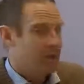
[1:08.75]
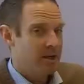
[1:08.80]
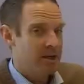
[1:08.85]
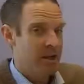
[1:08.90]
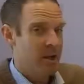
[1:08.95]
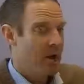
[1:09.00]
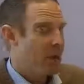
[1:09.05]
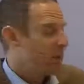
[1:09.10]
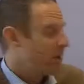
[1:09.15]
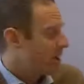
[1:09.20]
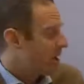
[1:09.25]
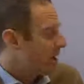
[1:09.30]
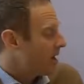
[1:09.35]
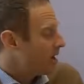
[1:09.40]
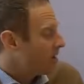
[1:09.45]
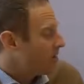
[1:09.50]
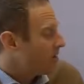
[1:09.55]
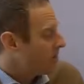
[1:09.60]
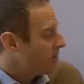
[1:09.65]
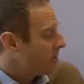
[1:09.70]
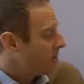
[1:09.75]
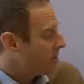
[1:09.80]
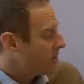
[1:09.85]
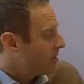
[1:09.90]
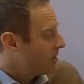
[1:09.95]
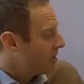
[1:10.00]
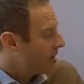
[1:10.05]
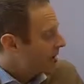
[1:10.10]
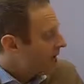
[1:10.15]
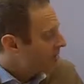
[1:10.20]
Now we have
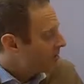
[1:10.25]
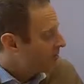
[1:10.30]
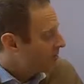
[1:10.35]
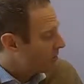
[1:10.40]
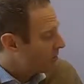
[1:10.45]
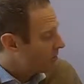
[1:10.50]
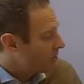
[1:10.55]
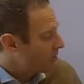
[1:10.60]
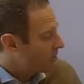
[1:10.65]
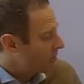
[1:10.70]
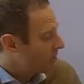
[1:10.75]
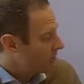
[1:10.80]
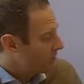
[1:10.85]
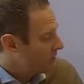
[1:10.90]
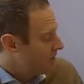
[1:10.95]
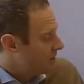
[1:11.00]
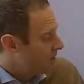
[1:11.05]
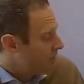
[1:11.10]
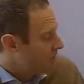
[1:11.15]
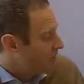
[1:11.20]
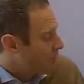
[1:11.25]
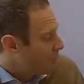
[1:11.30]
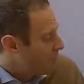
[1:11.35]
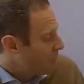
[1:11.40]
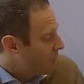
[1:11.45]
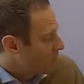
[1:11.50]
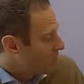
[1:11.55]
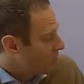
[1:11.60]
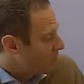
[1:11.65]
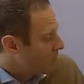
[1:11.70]
adverbs,
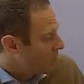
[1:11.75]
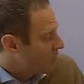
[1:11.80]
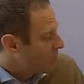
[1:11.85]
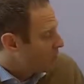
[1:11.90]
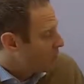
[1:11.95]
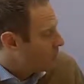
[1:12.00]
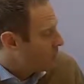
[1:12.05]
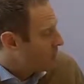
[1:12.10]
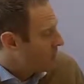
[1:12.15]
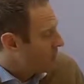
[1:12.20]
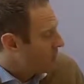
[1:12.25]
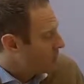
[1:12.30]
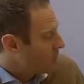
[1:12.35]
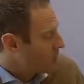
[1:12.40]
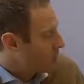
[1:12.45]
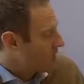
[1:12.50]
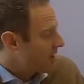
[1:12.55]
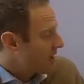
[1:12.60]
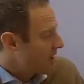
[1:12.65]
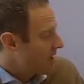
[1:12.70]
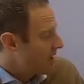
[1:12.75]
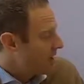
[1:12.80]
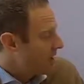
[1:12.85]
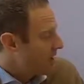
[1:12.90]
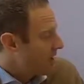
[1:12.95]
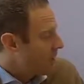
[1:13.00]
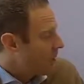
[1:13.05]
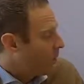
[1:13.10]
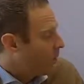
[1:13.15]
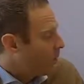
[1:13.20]
which we just add
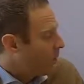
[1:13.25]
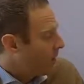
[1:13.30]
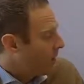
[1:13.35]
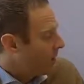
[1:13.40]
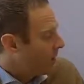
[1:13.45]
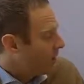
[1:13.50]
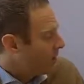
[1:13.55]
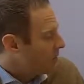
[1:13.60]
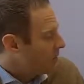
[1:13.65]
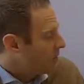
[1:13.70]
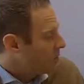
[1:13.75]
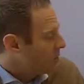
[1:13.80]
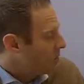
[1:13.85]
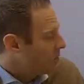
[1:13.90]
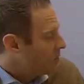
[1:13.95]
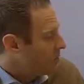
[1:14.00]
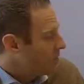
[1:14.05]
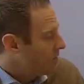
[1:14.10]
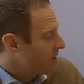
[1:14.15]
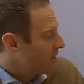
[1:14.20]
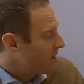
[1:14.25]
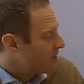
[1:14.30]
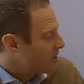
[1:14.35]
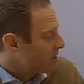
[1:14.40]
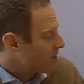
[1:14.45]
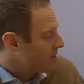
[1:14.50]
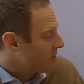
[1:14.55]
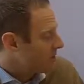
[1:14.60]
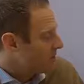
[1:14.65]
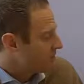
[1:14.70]
ly to the
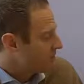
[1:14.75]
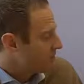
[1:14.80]
adjective.